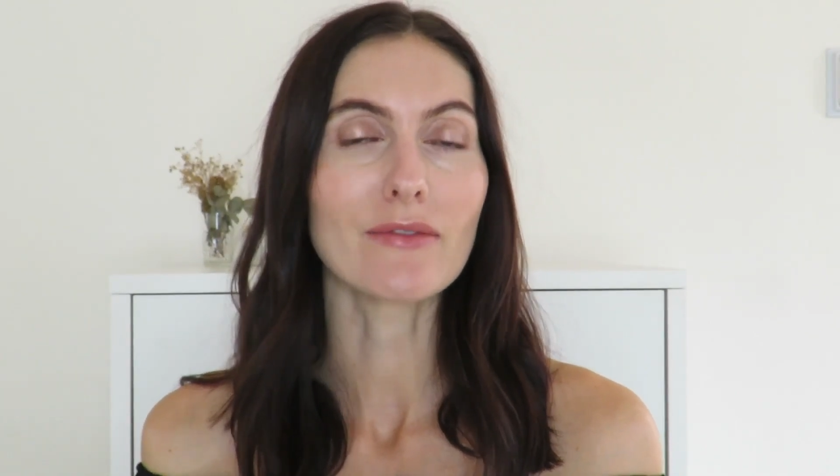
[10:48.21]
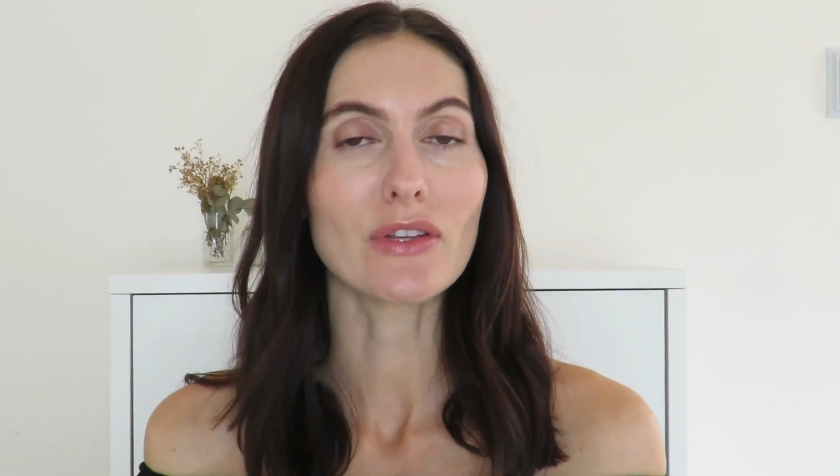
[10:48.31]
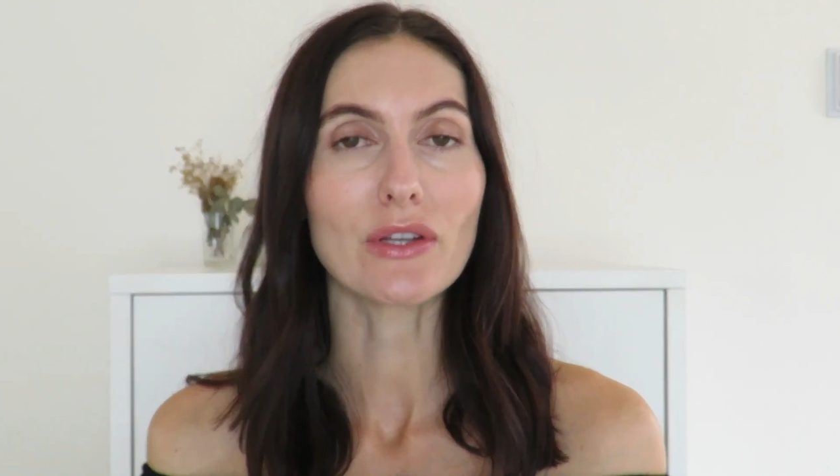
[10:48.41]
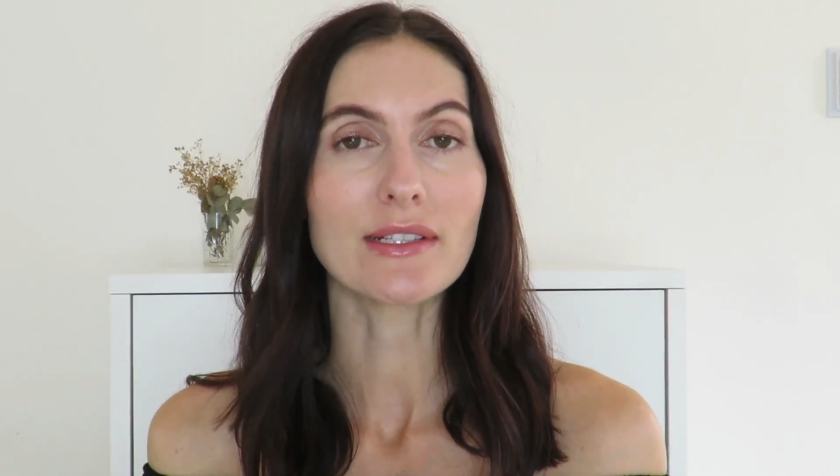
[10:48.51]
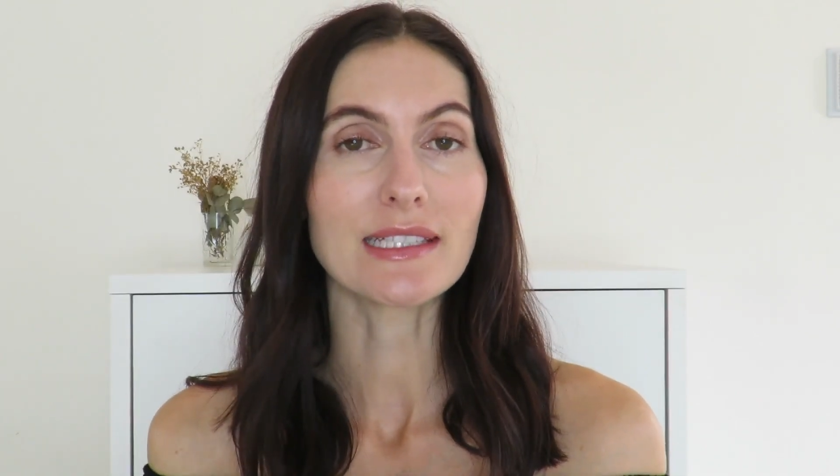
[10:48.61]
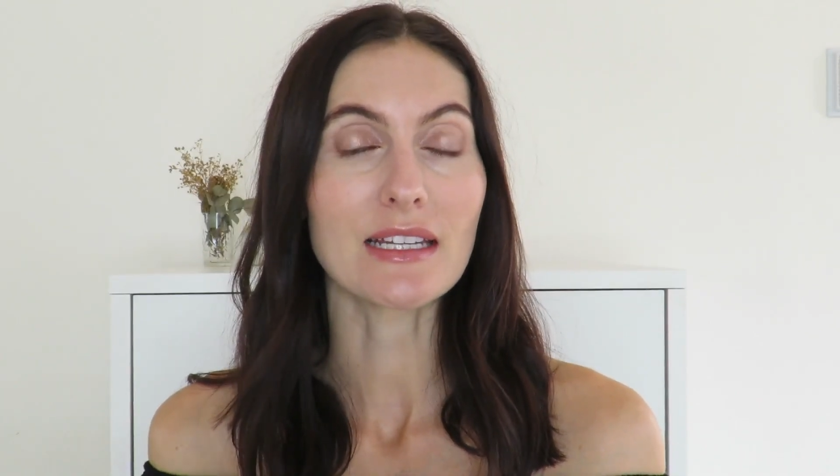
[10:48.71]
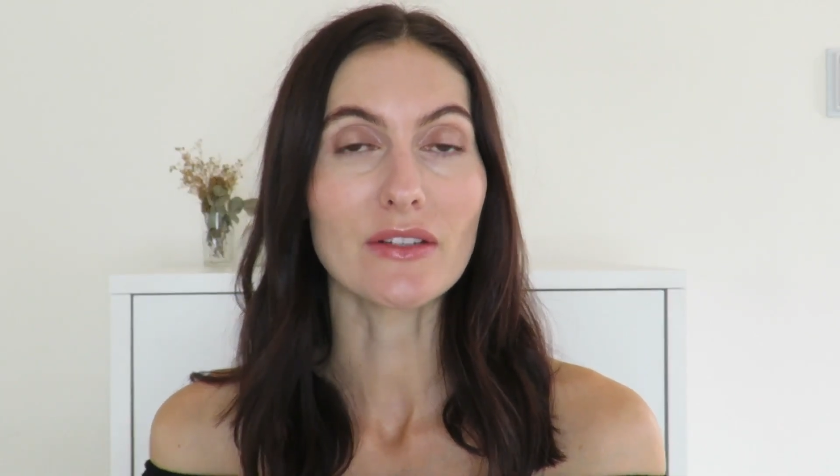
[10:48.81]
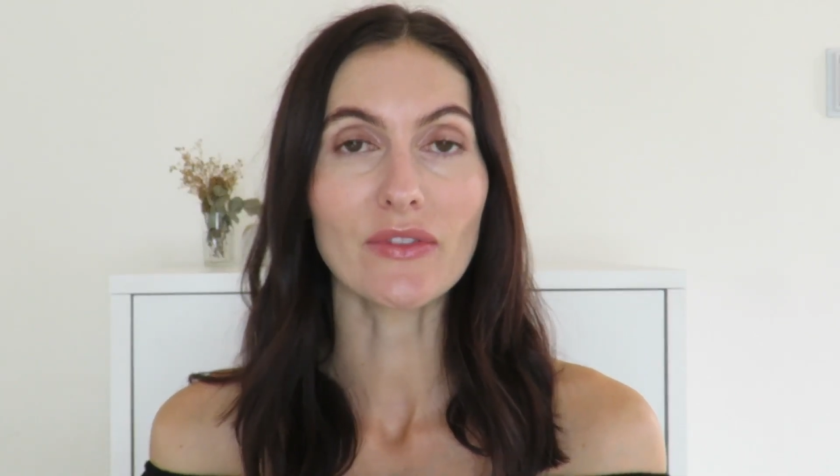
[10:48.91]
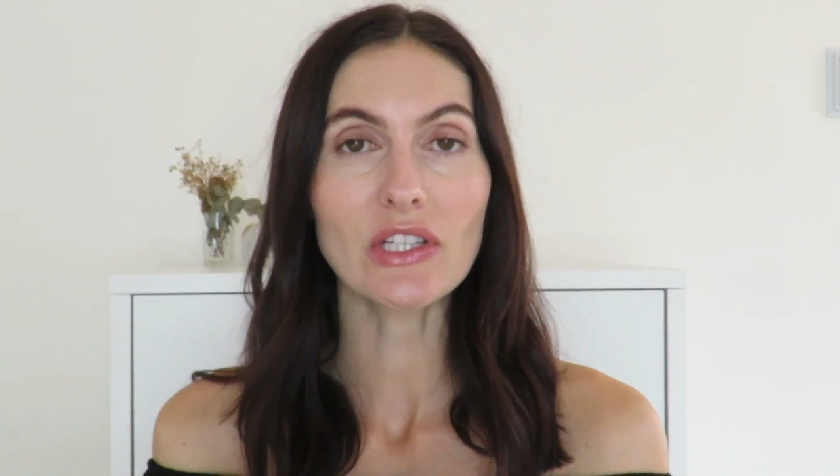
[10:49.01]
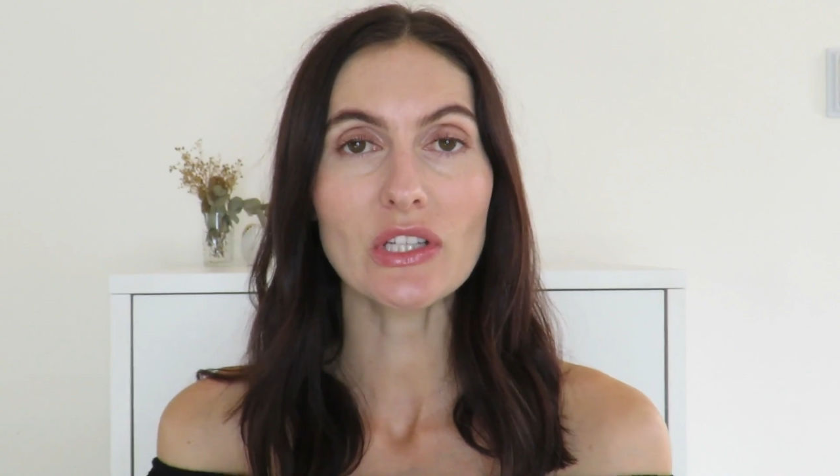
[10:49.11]
I've used
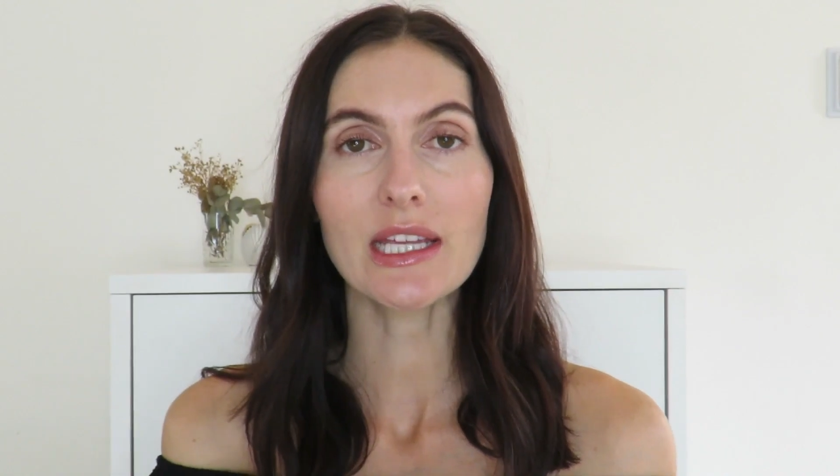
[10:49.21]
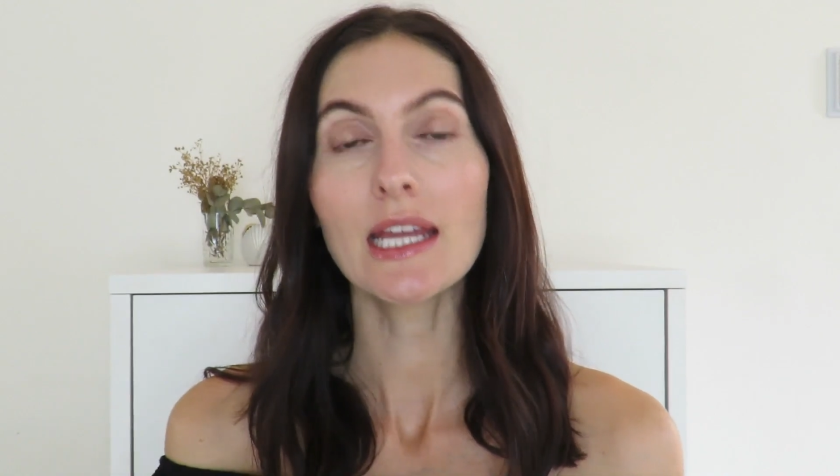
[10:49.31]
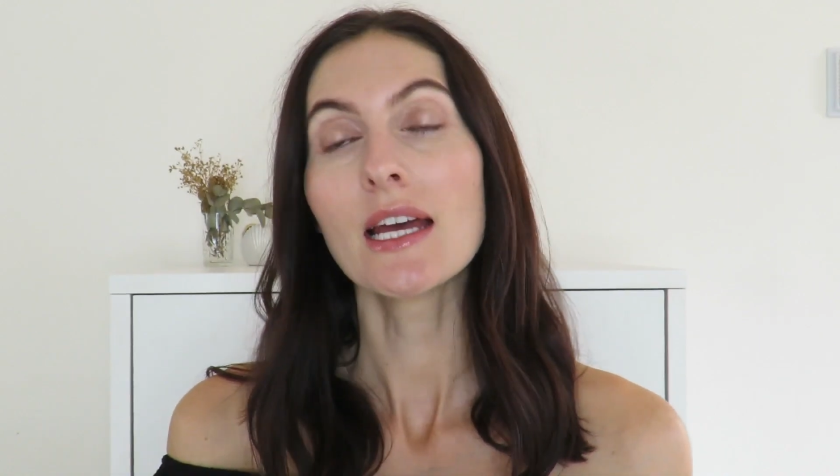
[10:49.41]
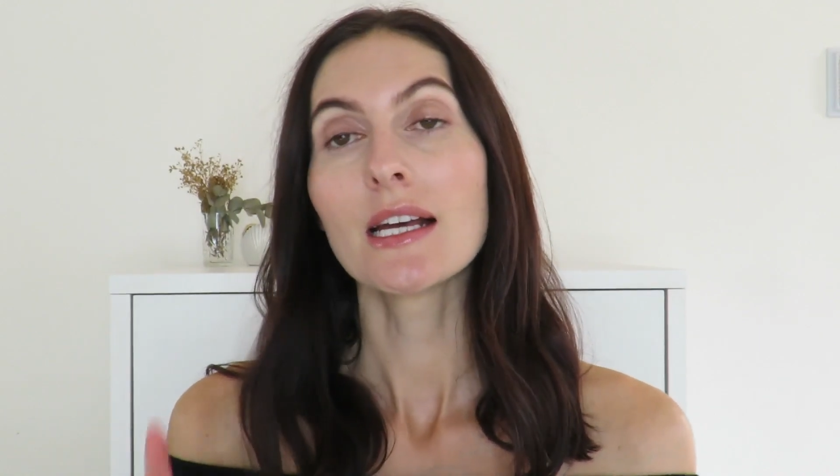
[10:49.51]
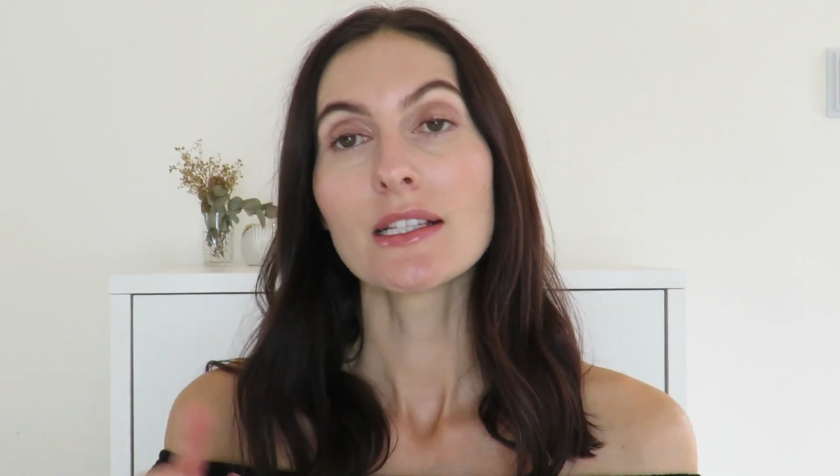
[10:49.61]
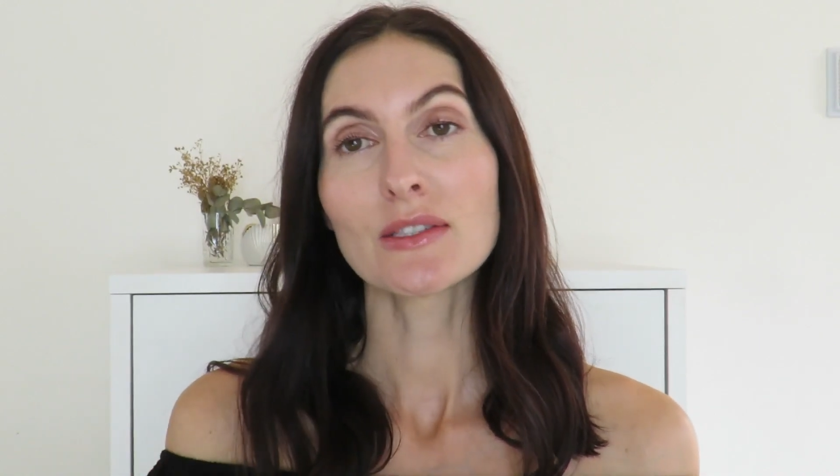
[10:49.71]
individually,